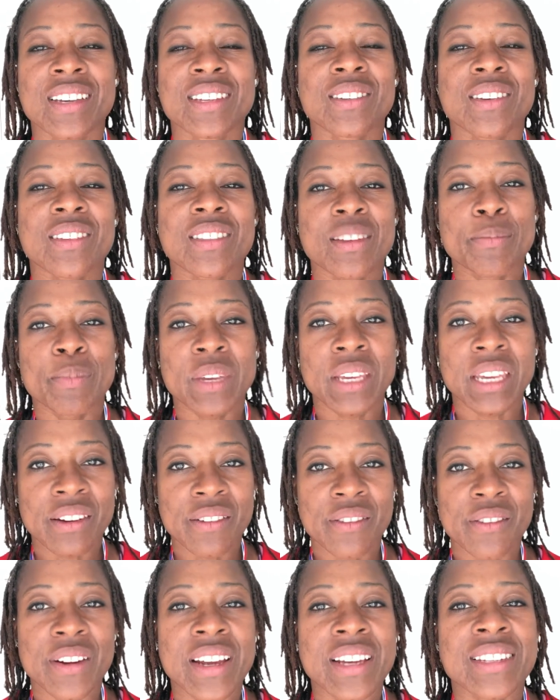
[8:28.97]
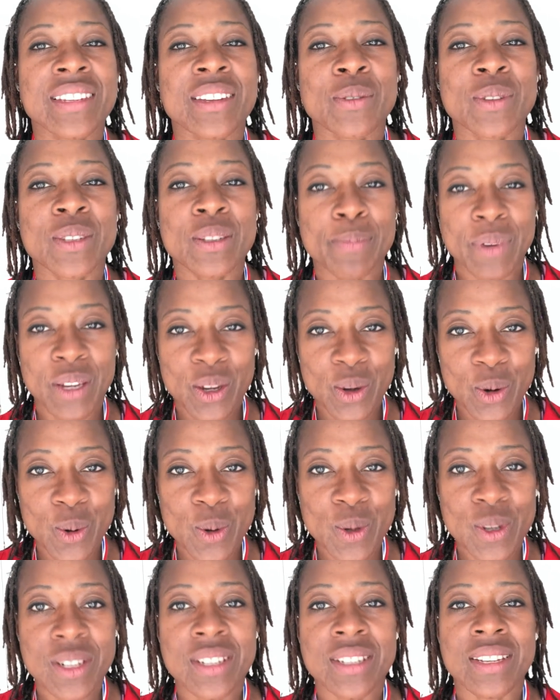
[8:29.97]
So at that beginning race, I was a bit
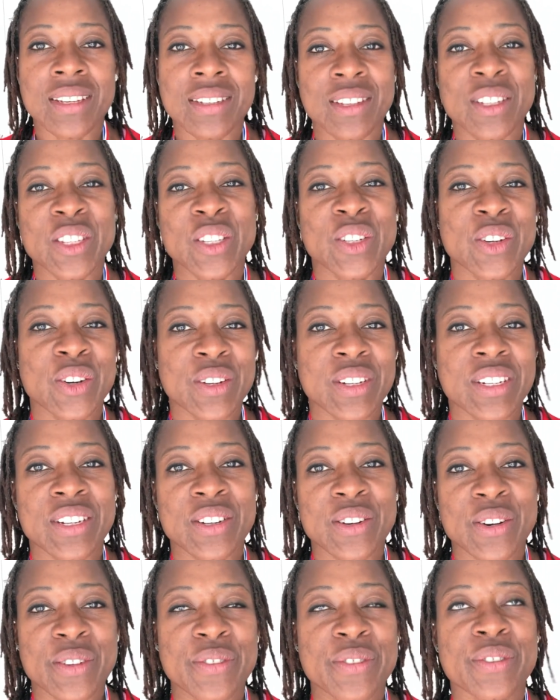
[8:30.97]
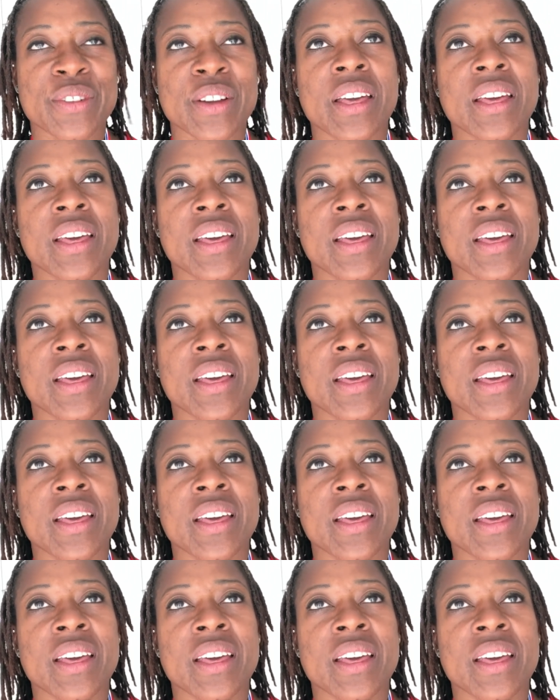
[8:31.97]
cautious as I started off.